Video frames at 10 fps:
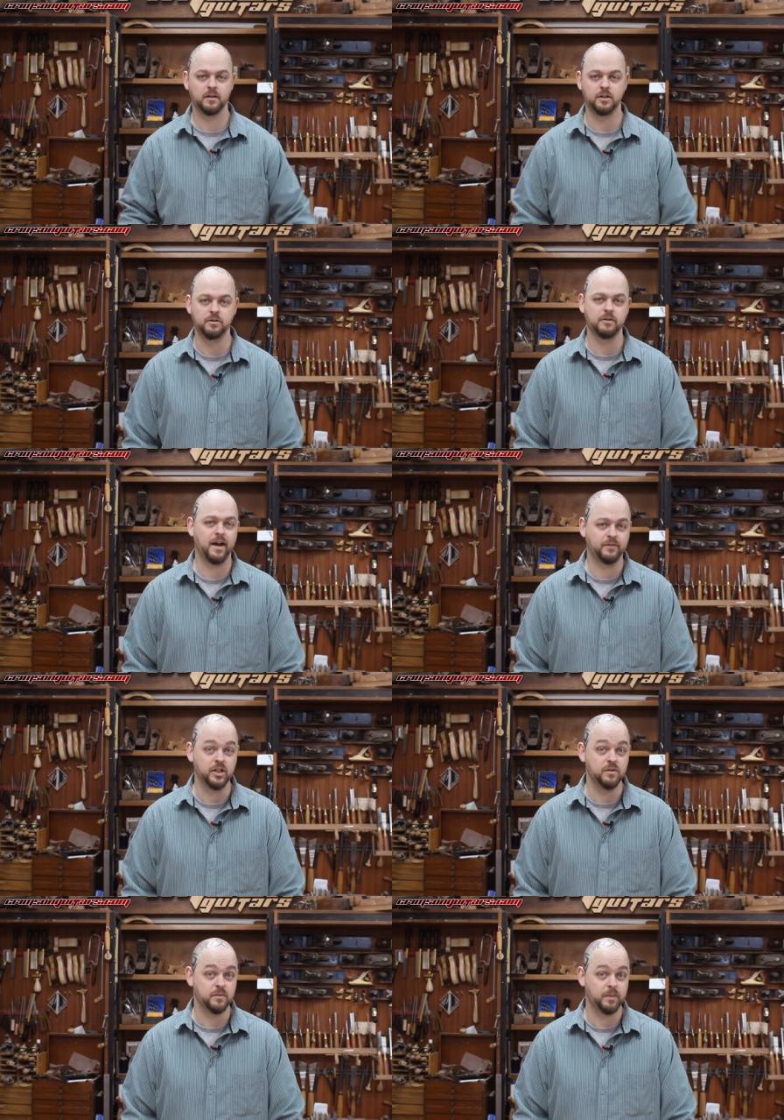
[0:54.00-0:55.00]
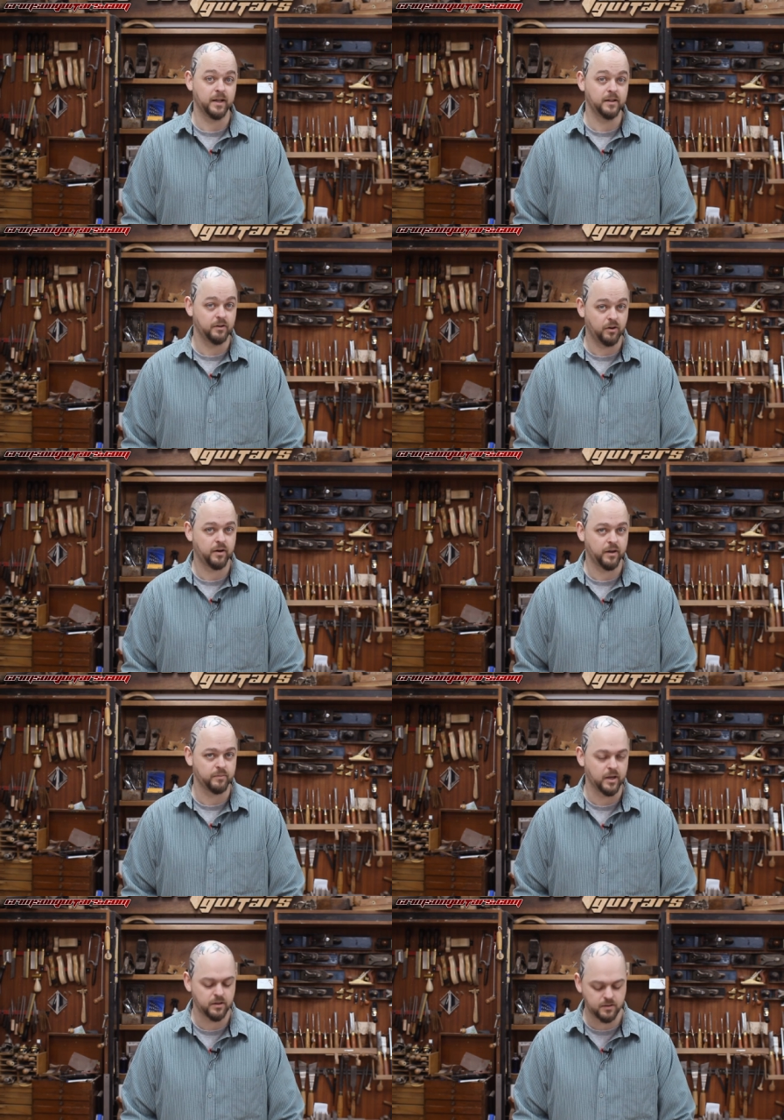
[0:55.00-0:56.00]
you don't have to use a plane, there are other
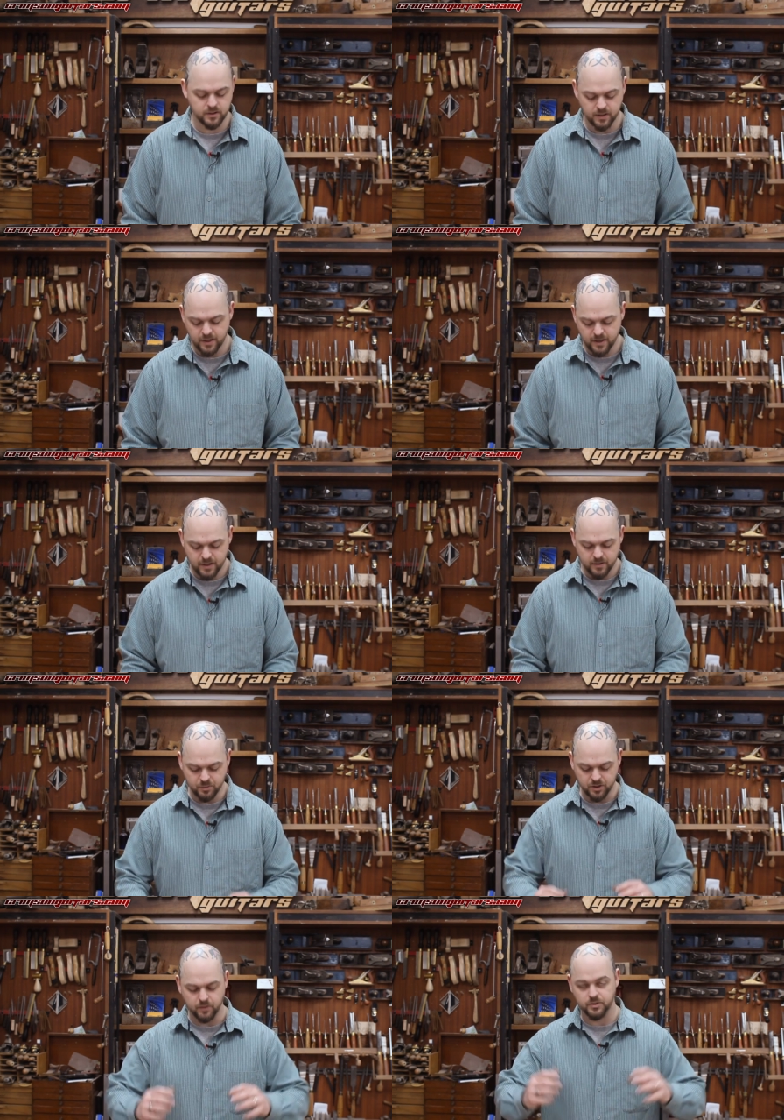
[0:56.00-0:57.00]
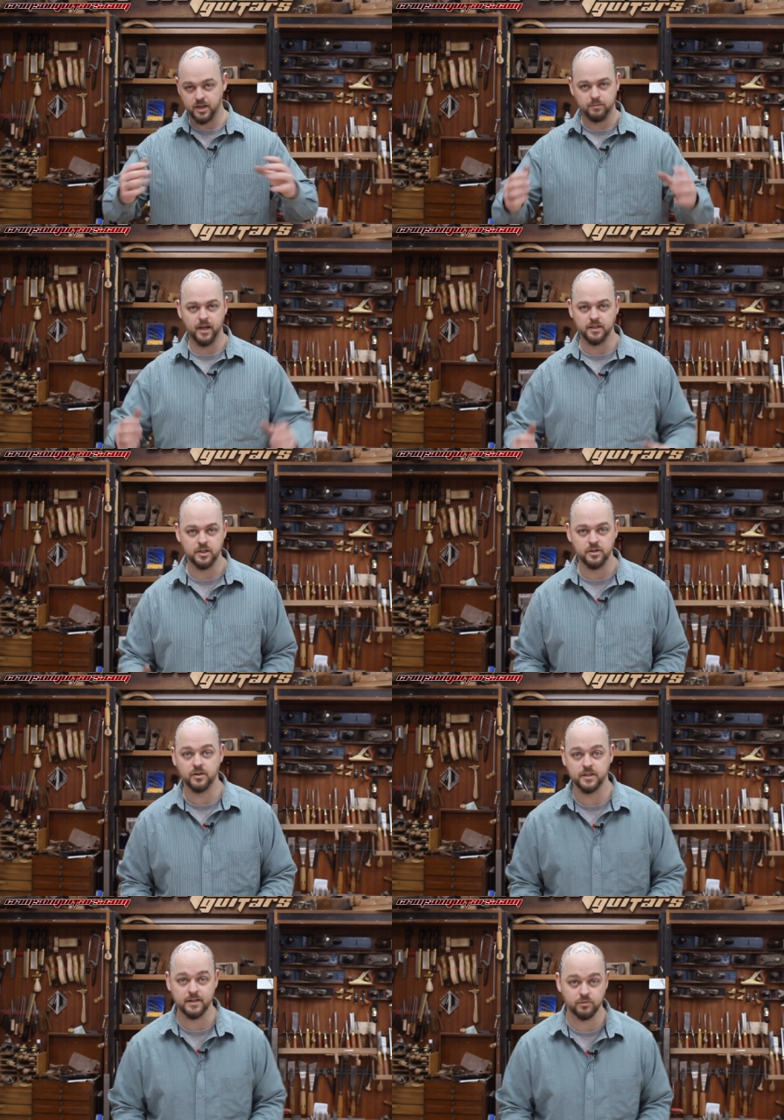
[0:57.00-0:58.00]
methods, but I will say planed into
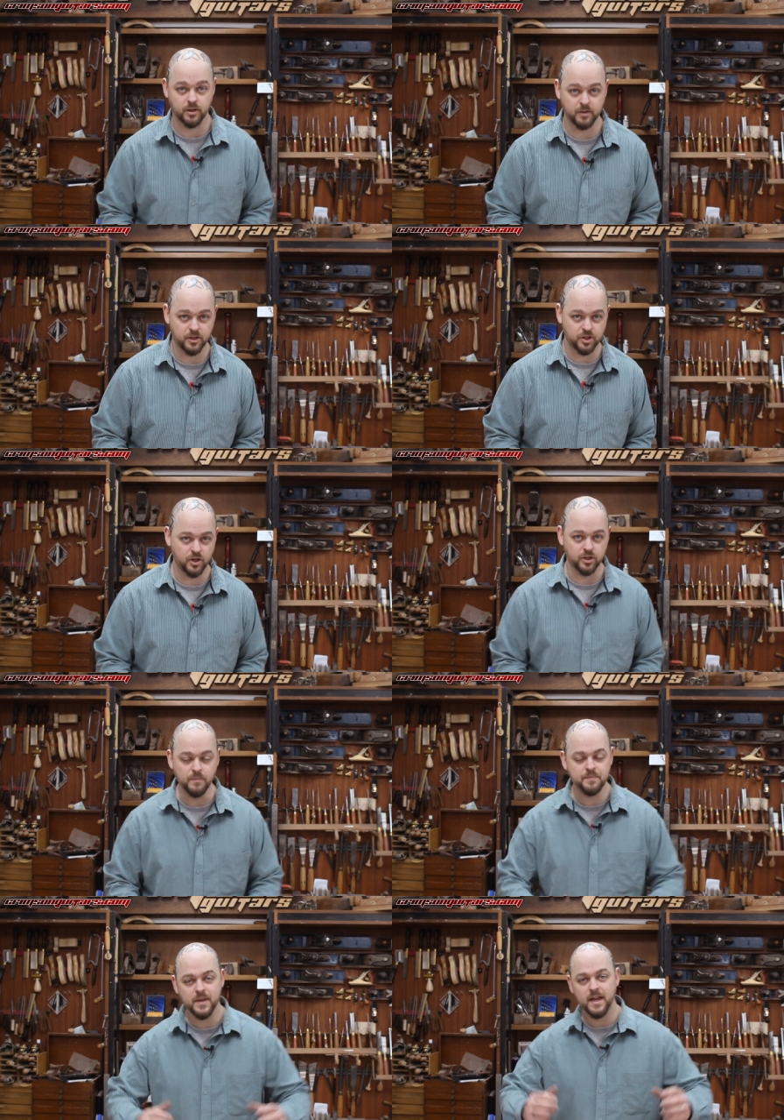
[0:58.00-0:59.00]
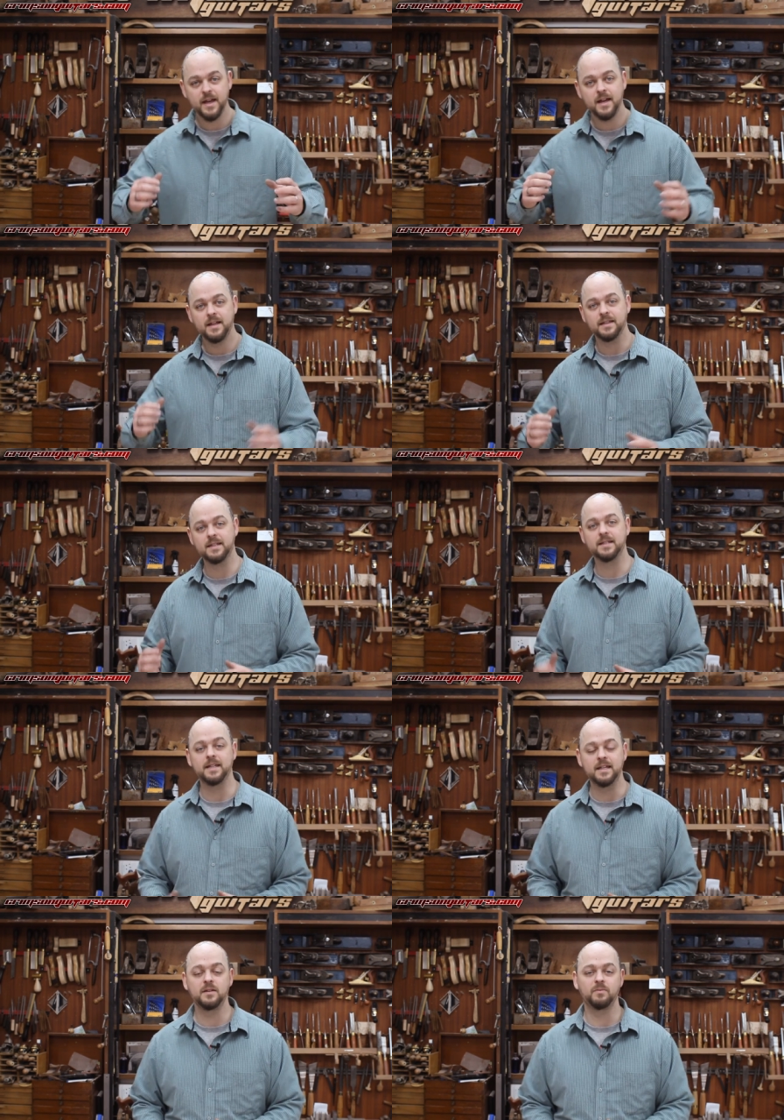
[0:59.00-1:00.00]
because that's what I'm going to show you. This is
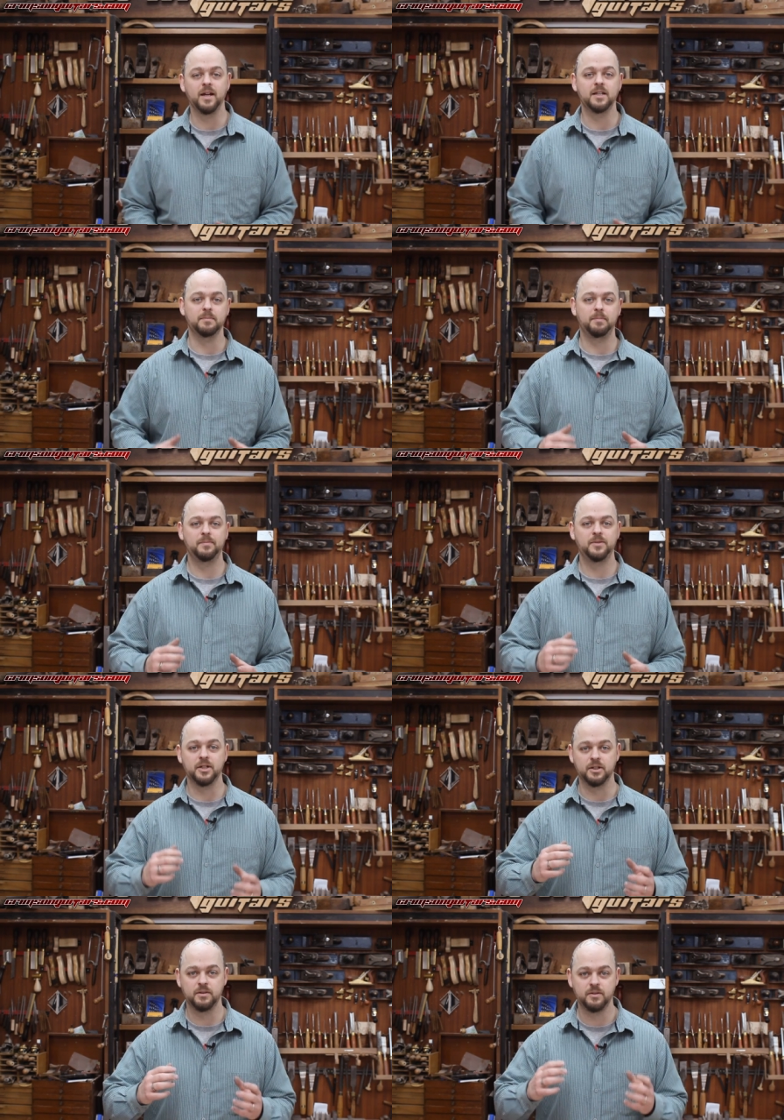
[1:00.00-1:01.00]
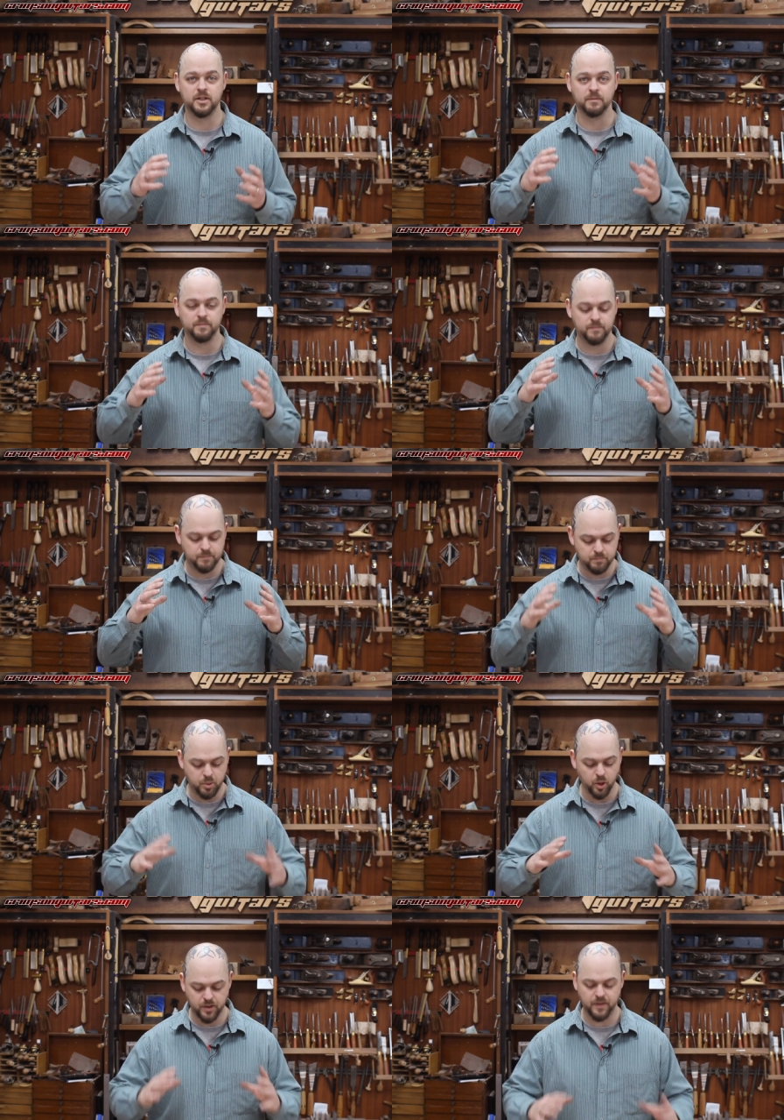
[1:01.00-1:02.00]
an easy way to, to, to
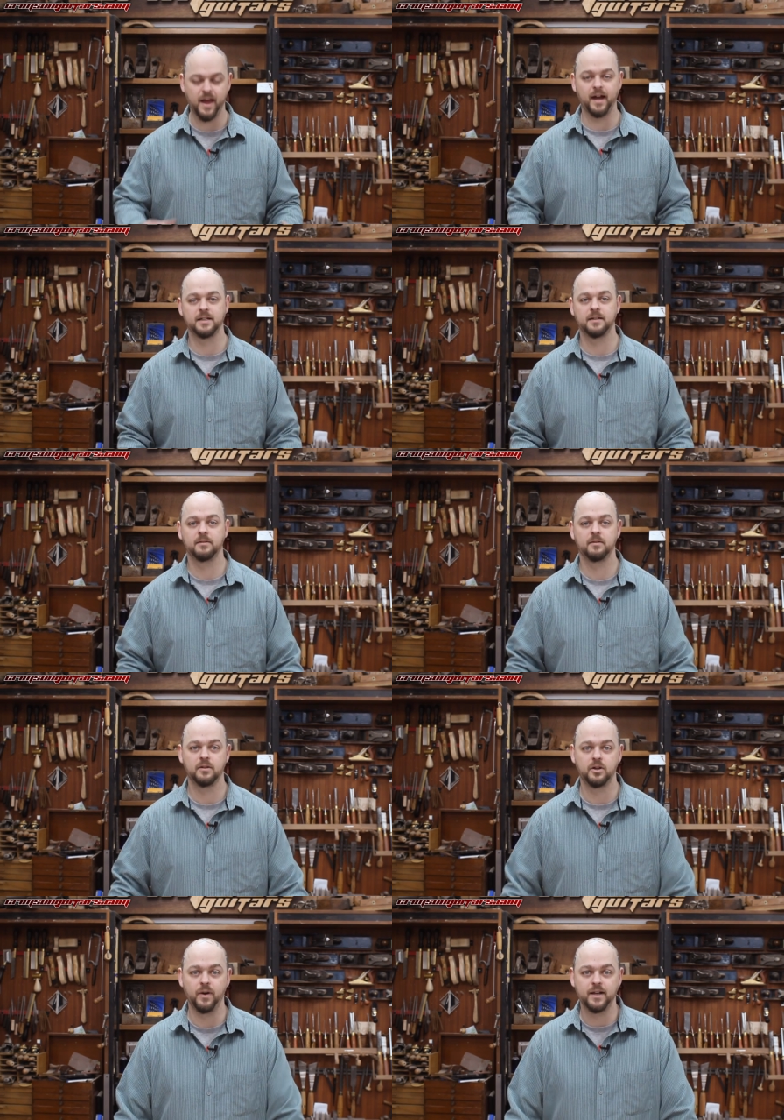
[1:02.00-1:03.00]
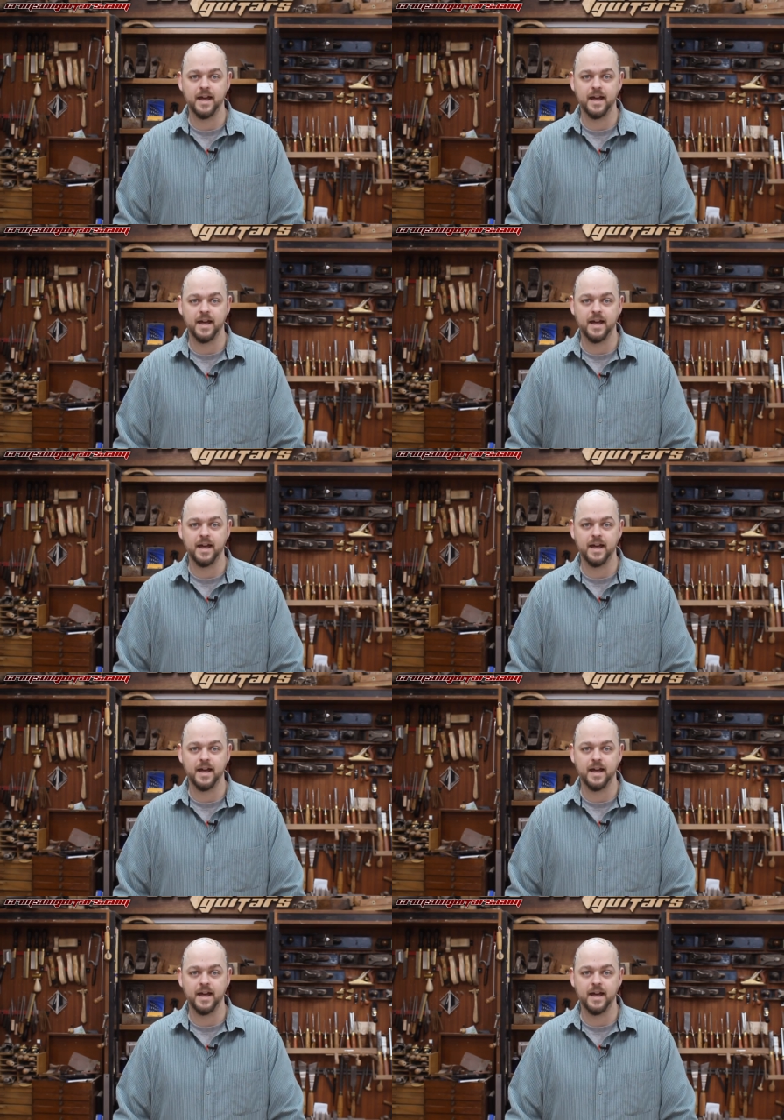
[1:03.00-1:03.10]
put that correct